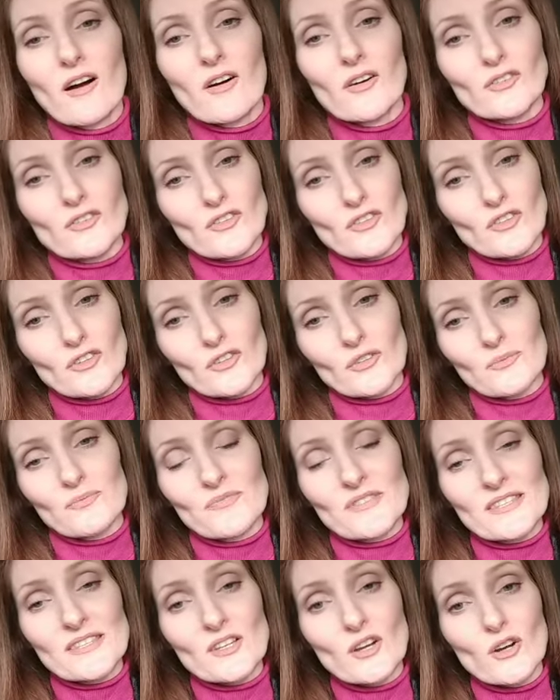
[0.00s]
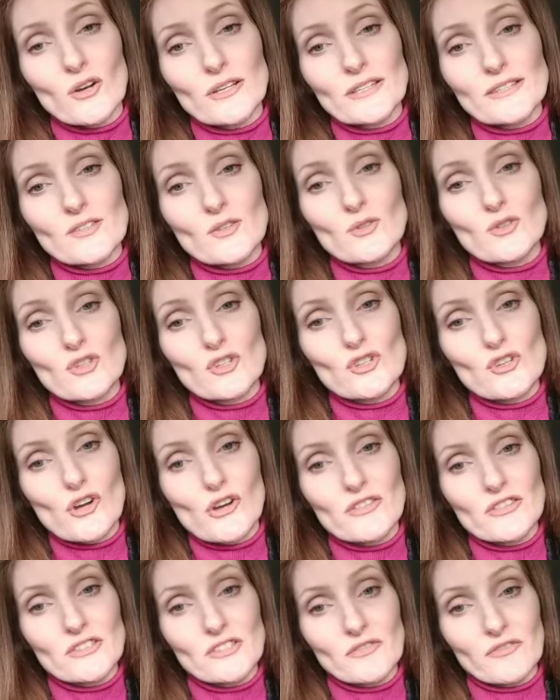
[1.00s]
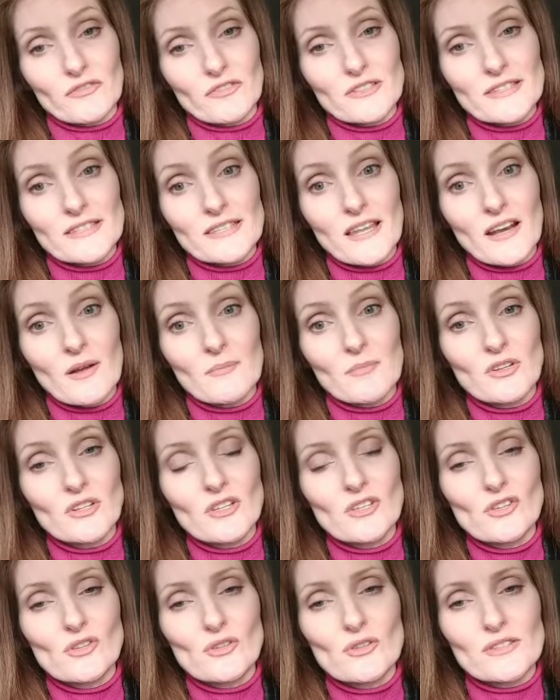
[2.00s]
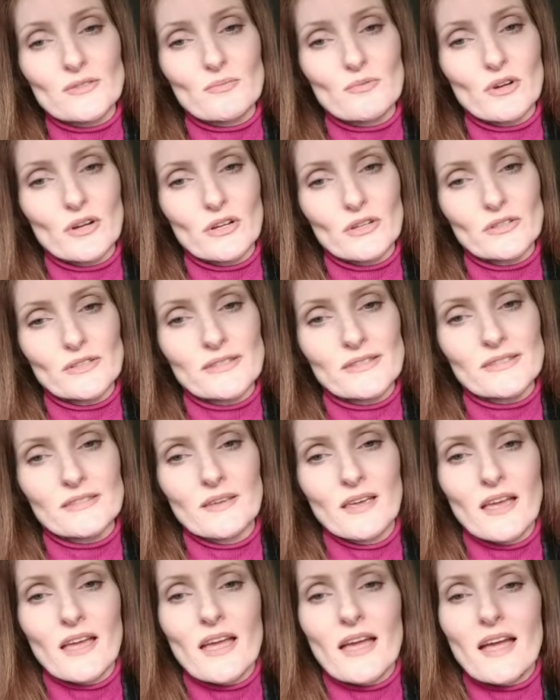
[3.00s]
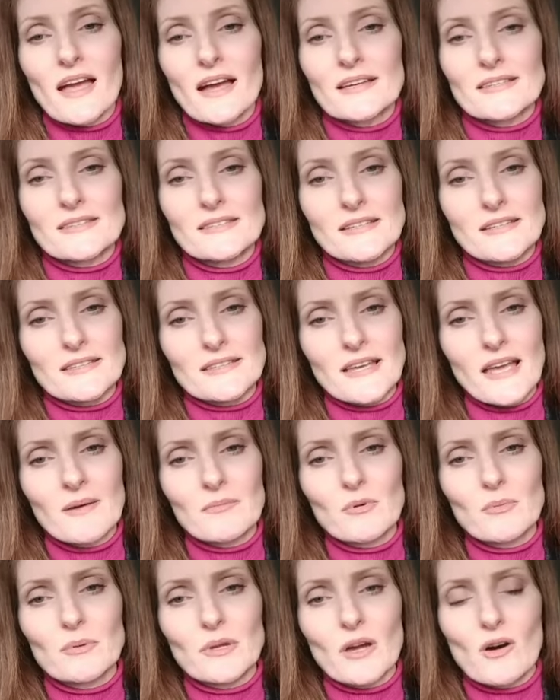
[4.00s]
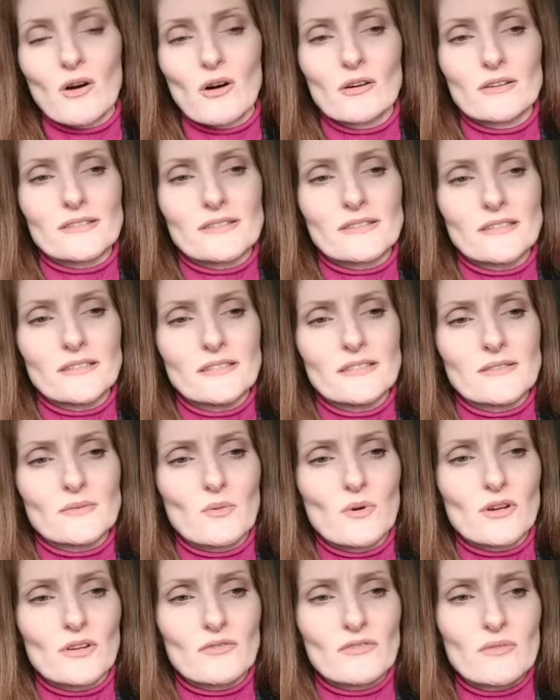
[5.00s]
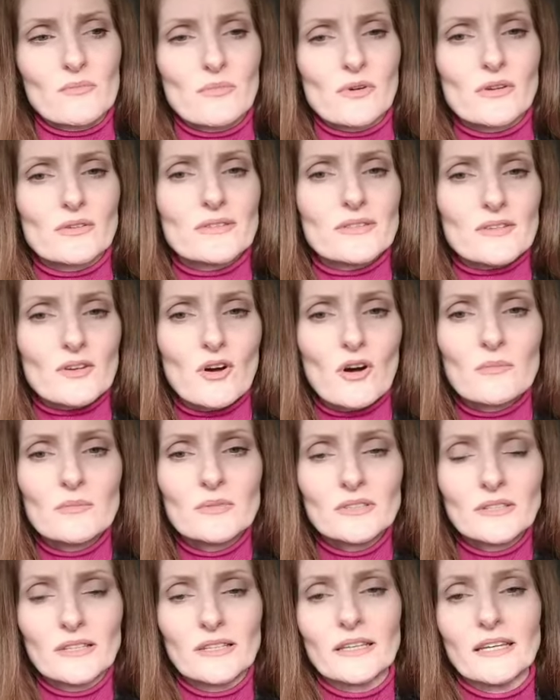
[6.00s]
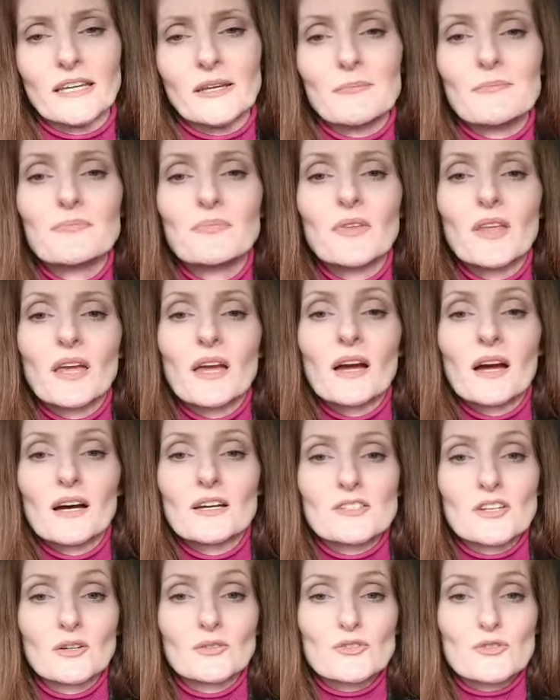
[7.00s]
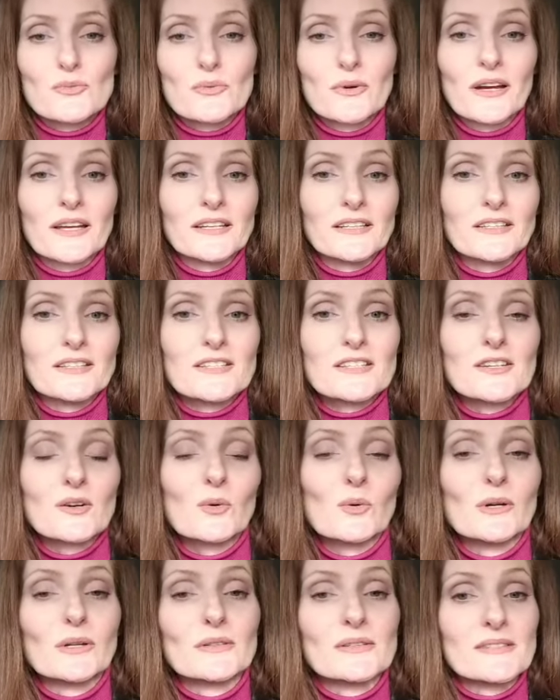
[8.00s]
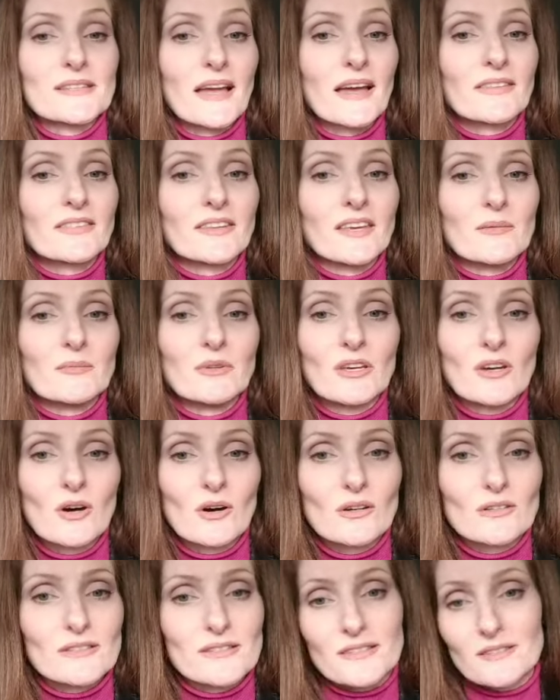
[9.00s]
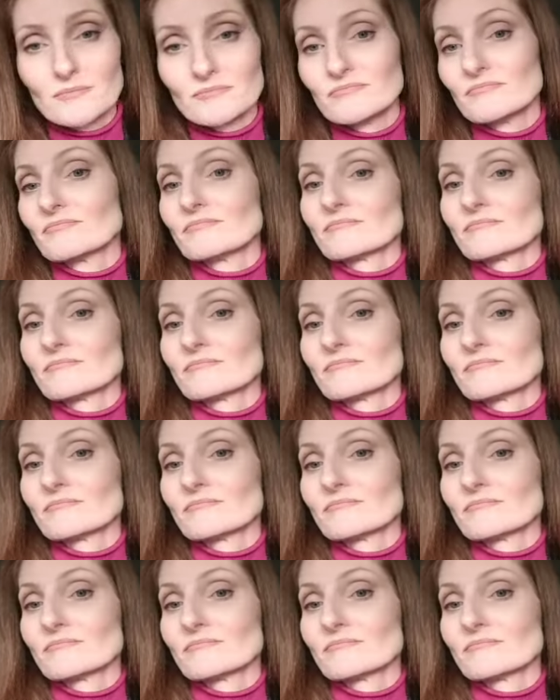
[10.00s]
on you. So it's good to know the difference. And I'm going to use rose as an example because it is one of the most commonly adulterated oils out there, because